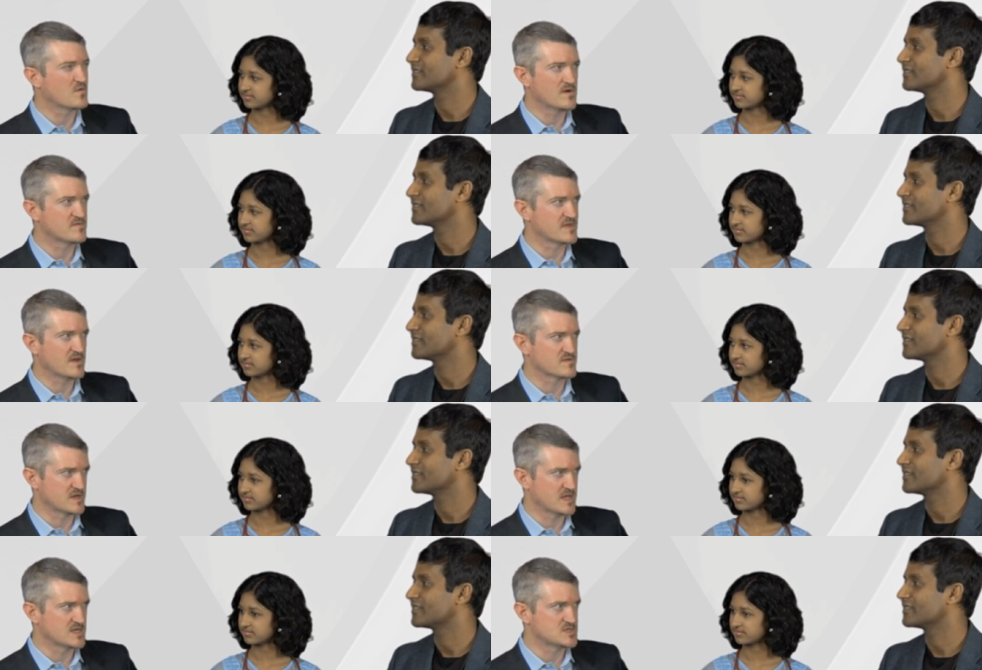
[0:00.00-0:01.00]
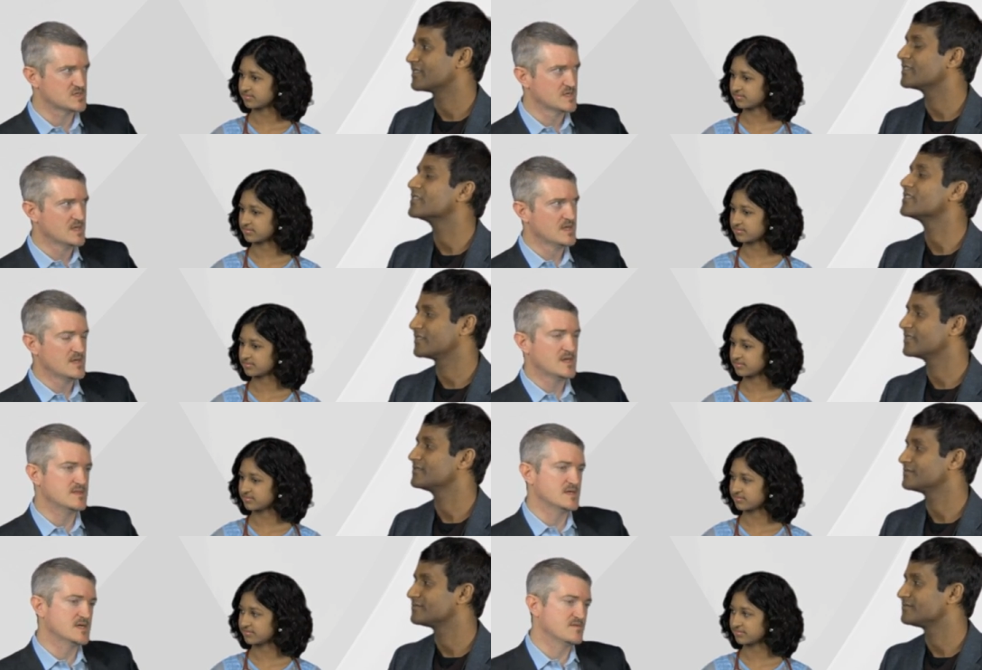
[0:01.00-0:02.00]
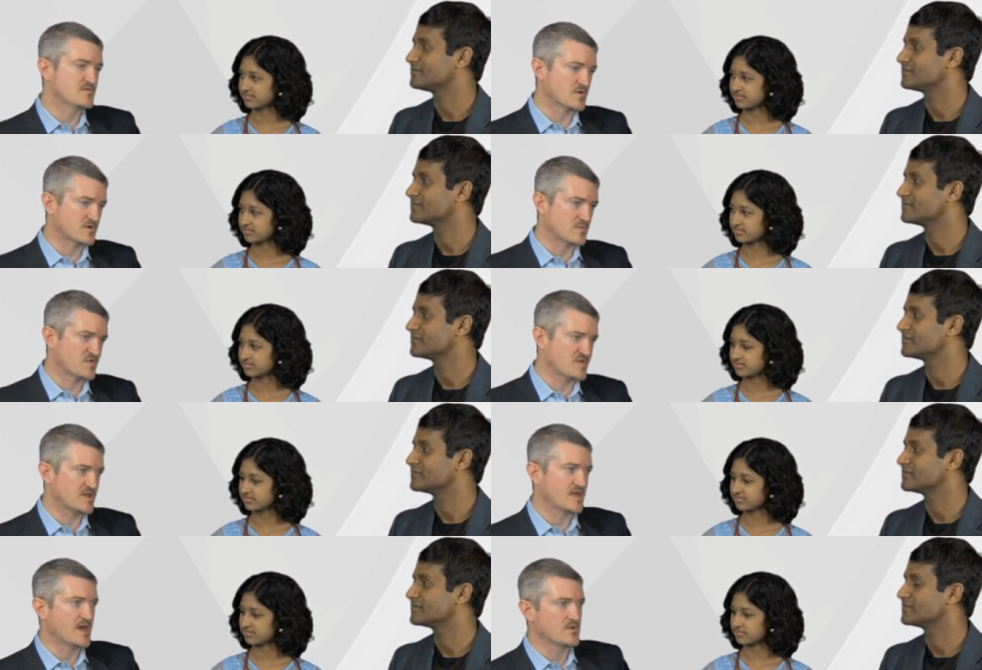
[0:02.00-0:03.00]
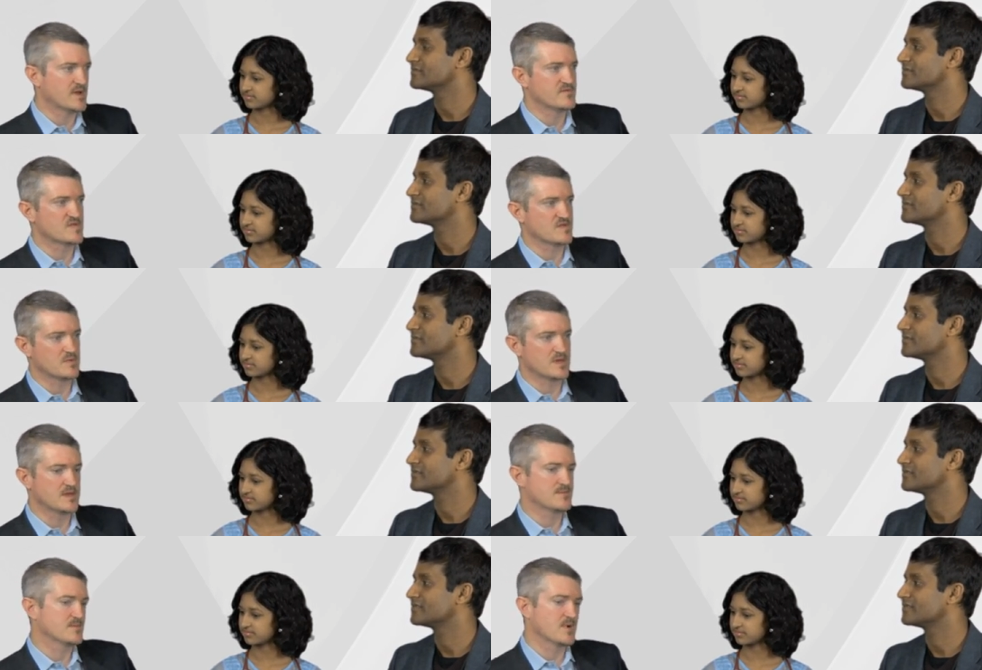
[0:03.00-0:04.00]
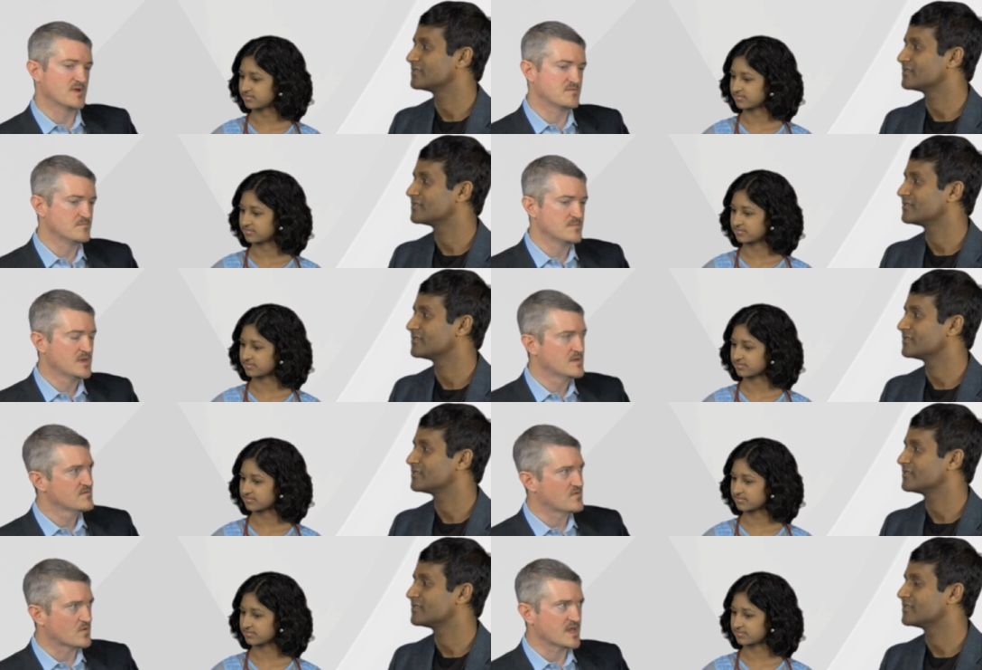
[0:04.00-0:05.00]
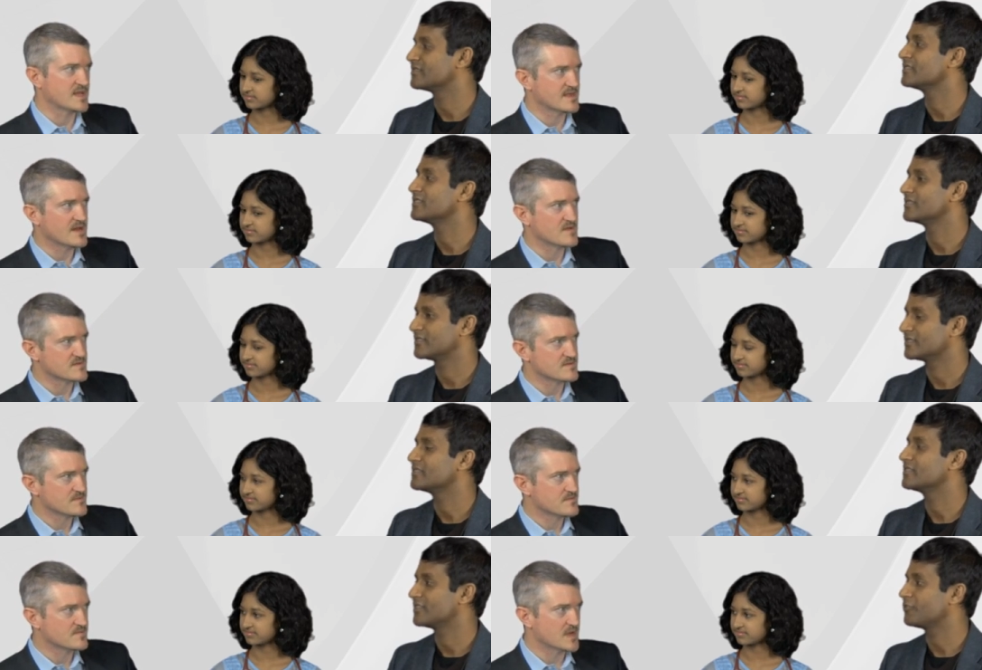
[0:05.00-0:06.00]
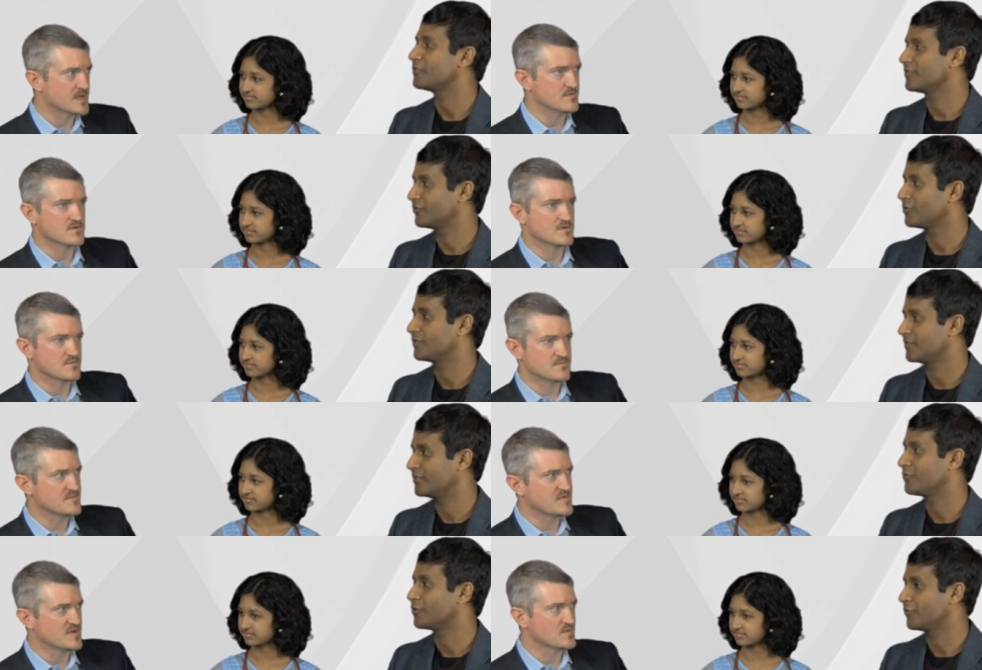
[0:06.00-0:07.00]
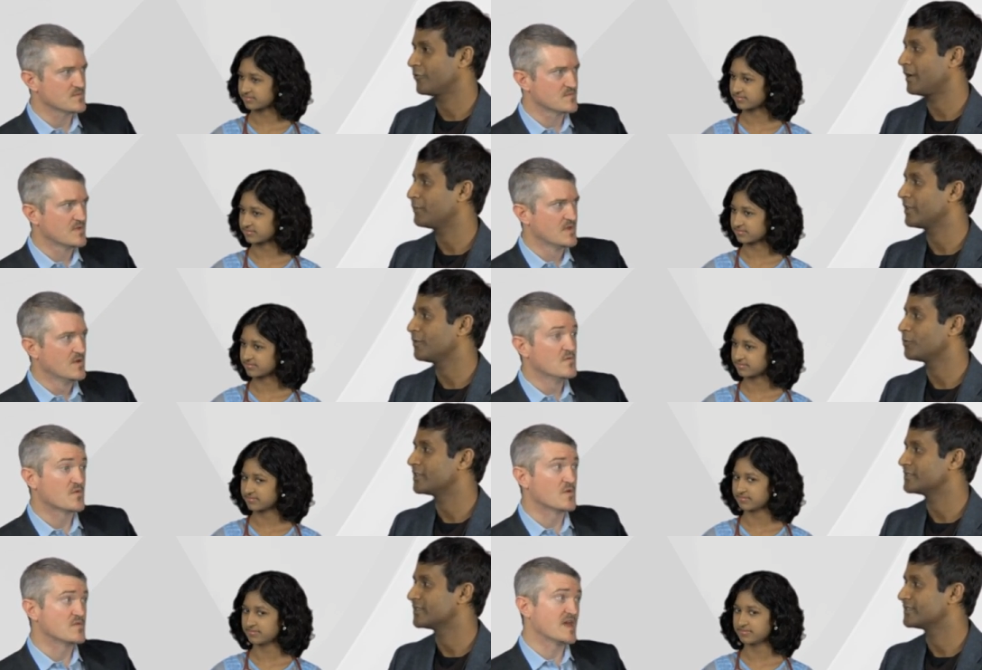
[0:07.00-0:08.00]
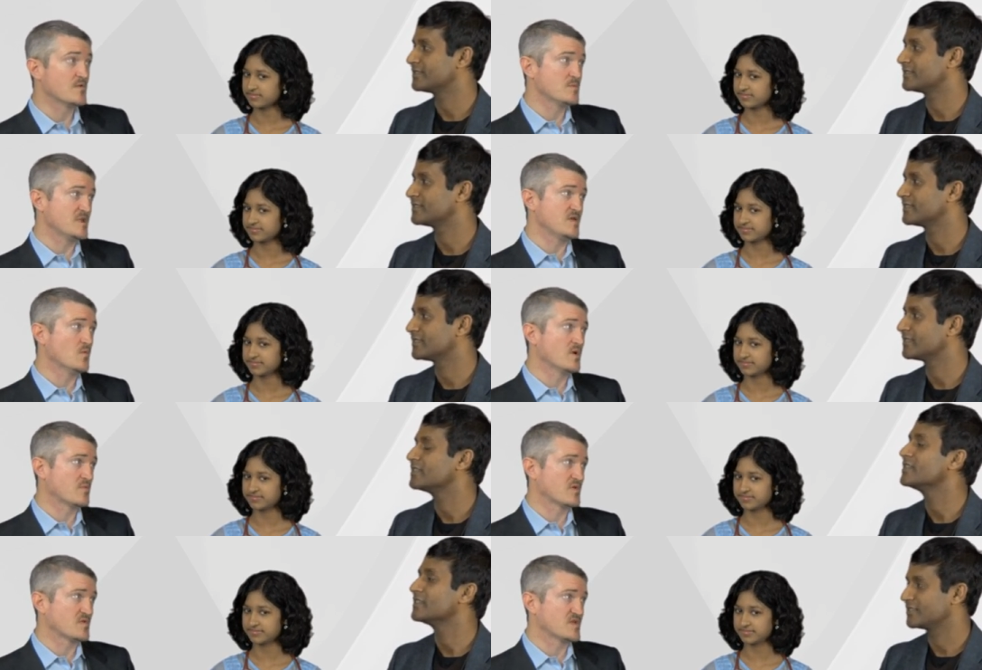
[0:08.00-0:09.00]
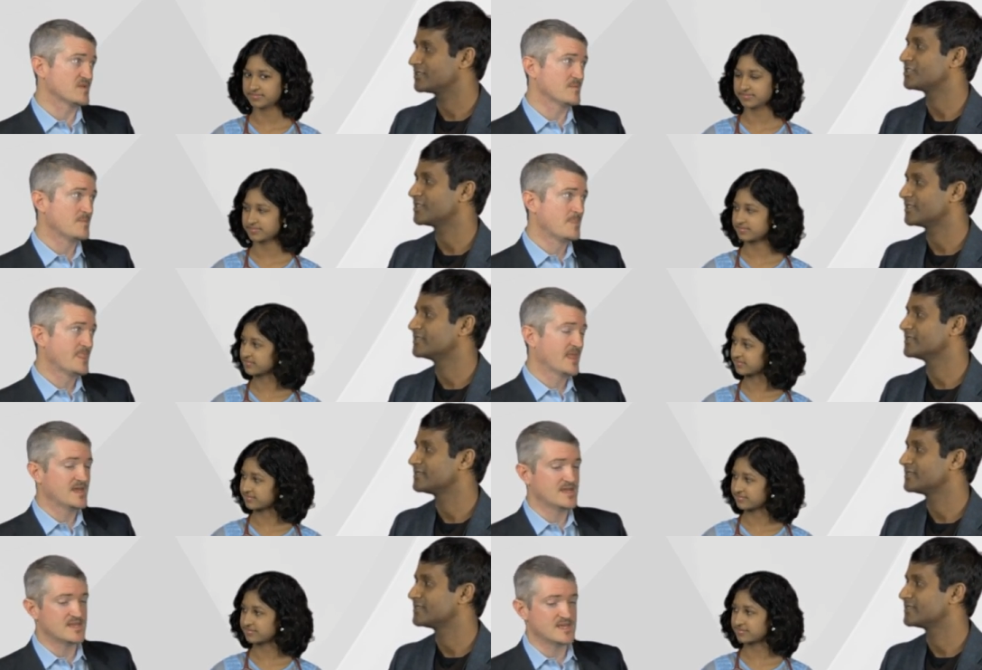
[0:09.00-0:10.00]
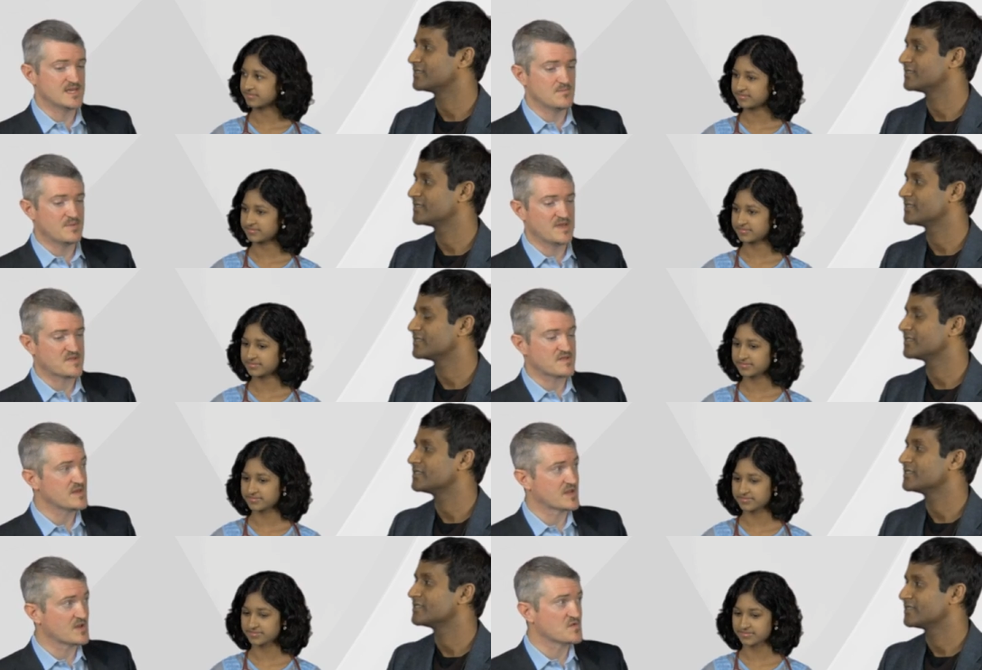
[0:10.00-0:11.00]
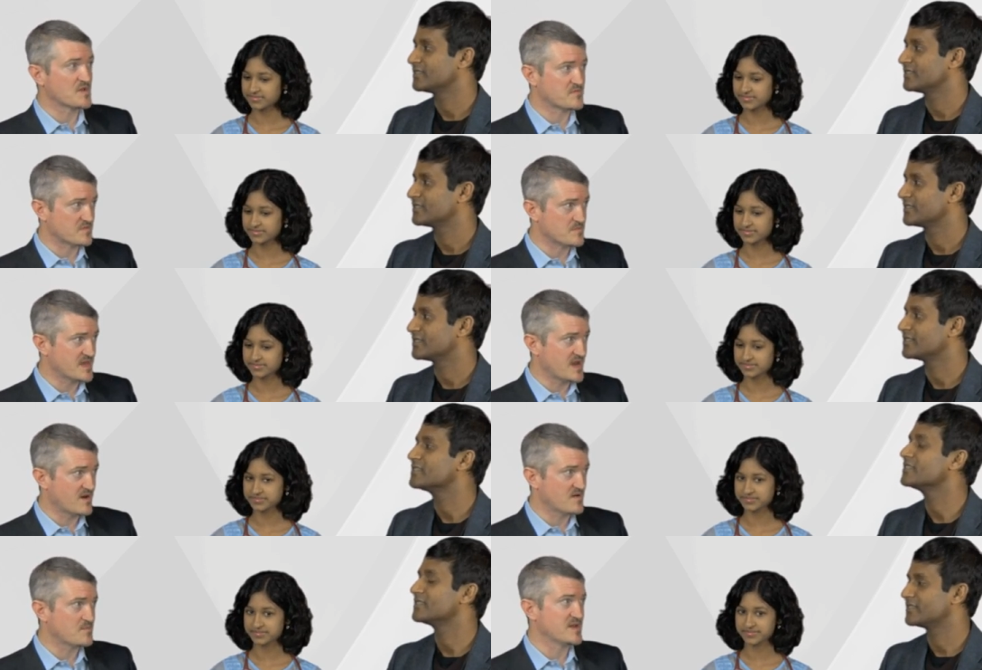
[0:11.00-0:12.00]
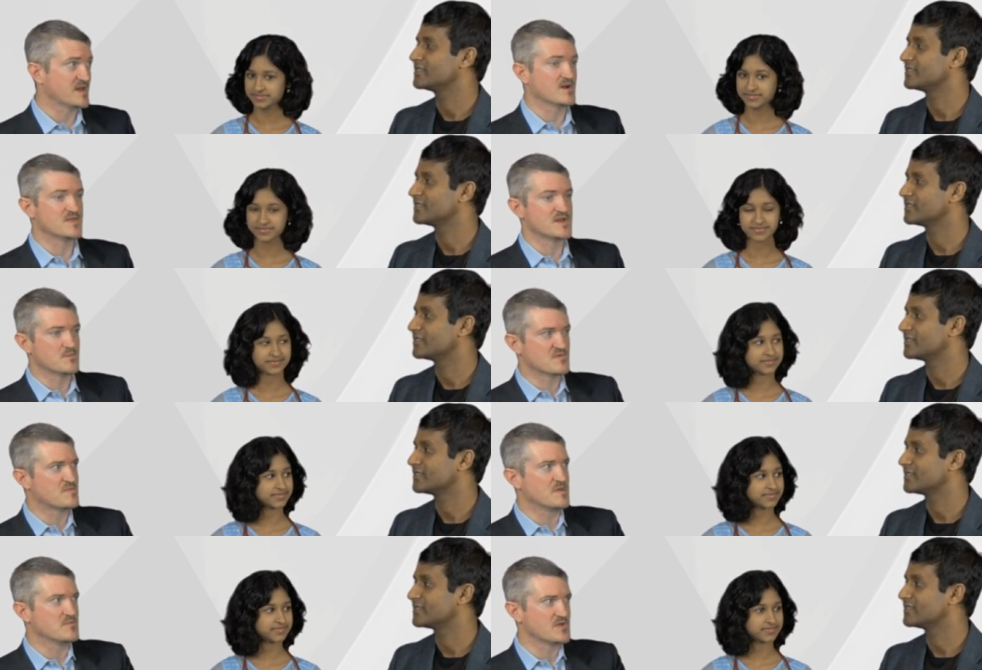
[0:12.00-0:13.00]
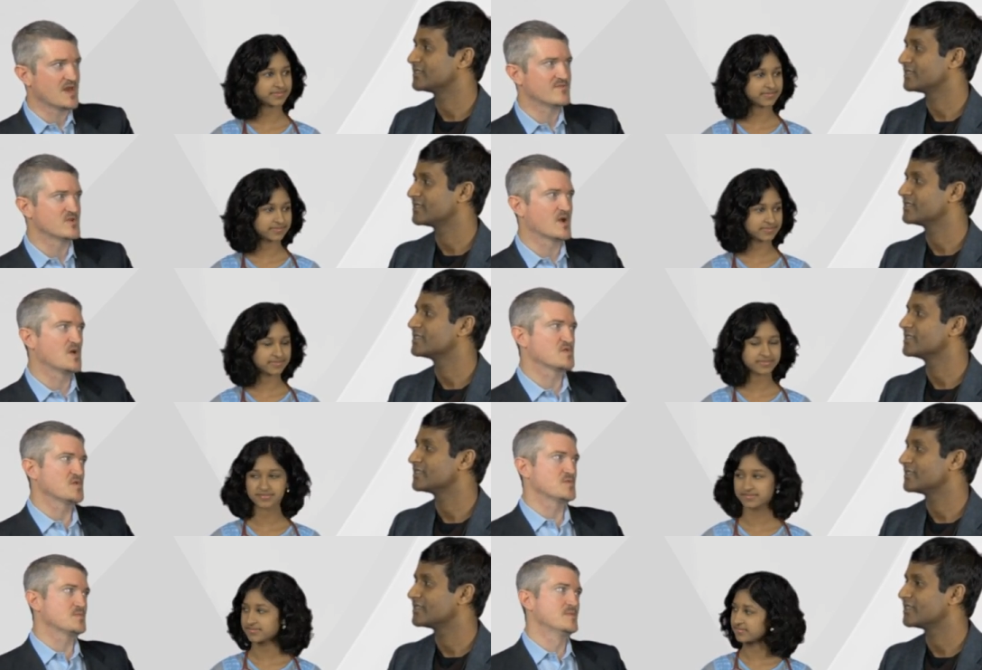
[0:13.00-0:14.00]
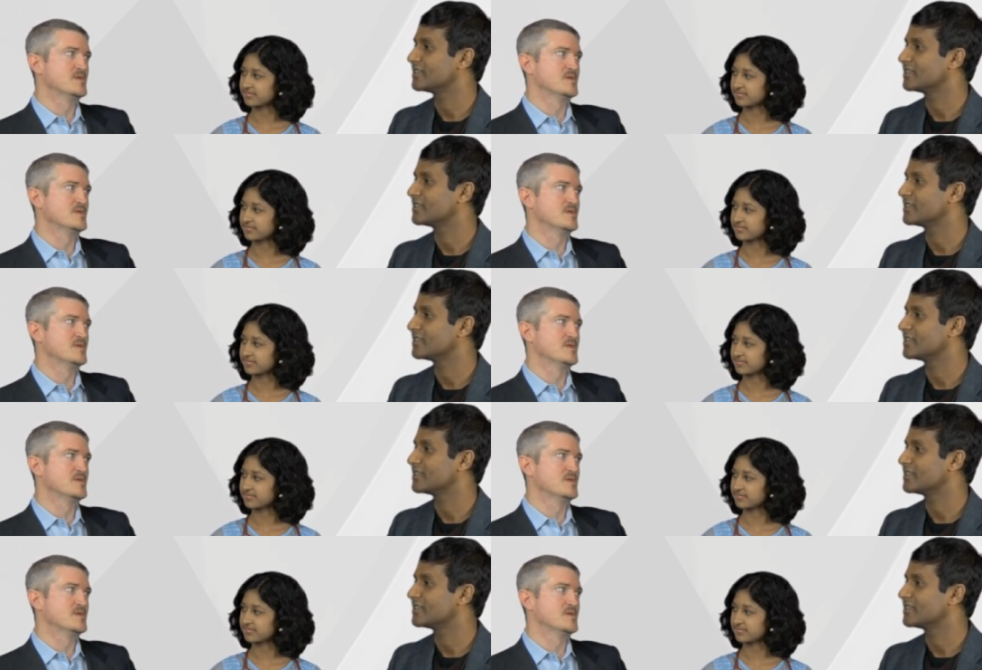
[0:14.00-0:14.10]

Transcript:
Speaker 1: 12,000 ish and then 400% of that would obviously be around 48,000, right? For, or for, yeah. a family? for that would be one person. Sure. And then basically it goes up from there depending on the number of people you have in your household.